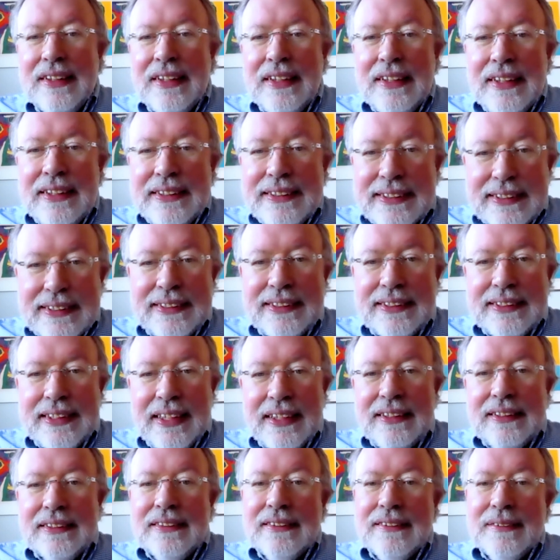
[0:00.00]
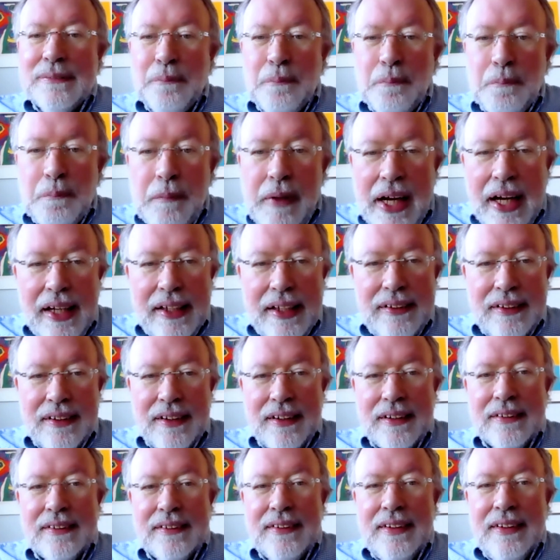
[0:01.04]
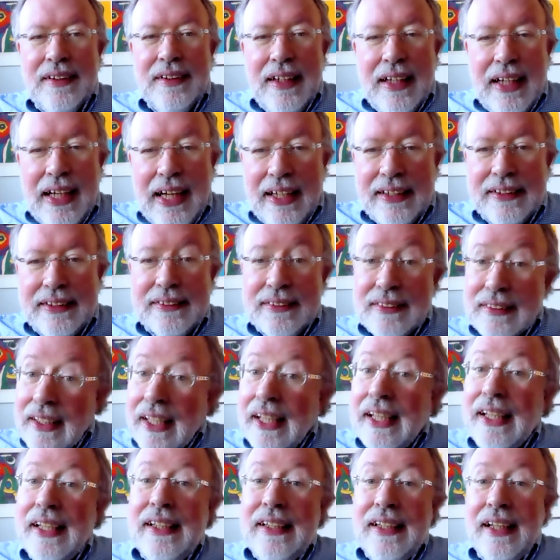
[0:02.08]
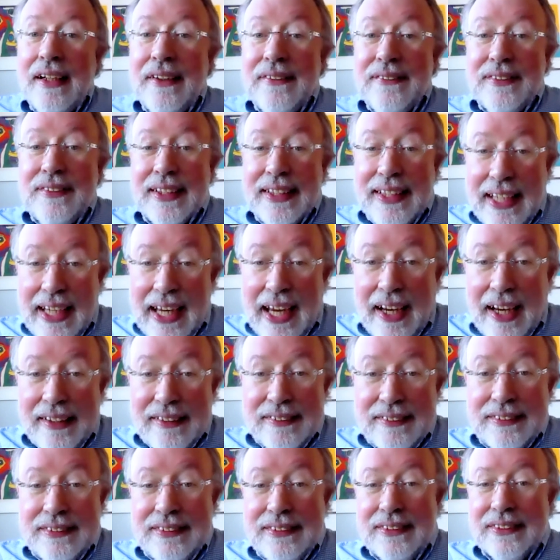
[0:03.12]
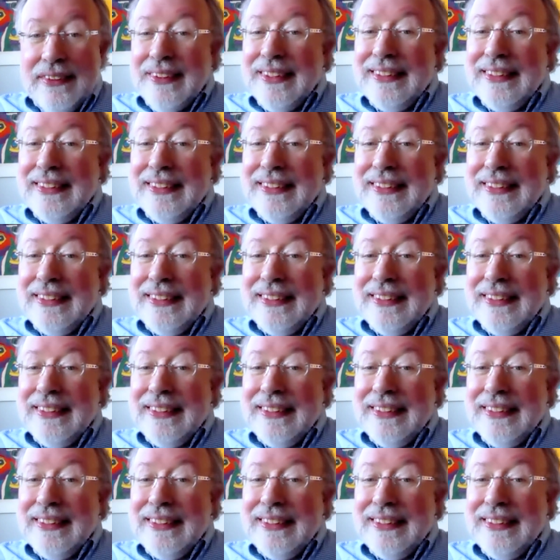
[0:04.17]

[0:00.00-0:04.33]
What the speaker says: succinct manner and laying out the calendar and